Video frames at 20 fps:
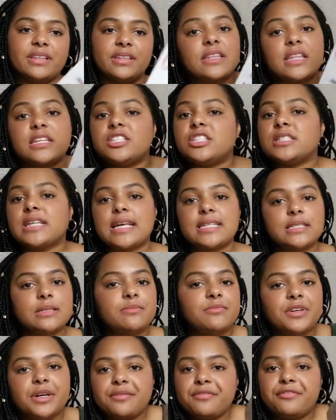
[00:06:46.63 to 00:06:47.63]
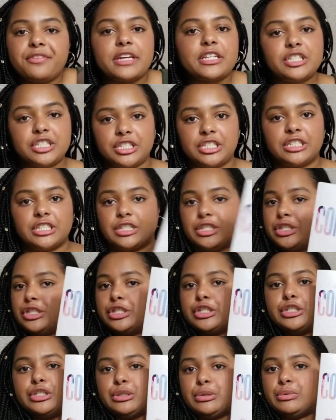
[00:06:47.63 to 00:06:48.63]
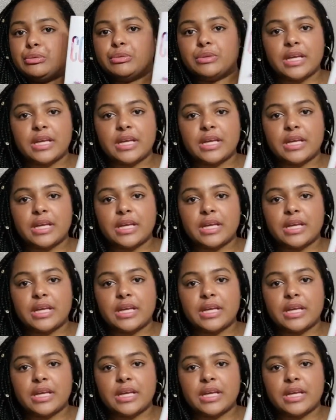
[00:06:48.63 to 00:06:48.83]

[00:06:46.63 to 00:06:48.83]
They just got some confessions to do.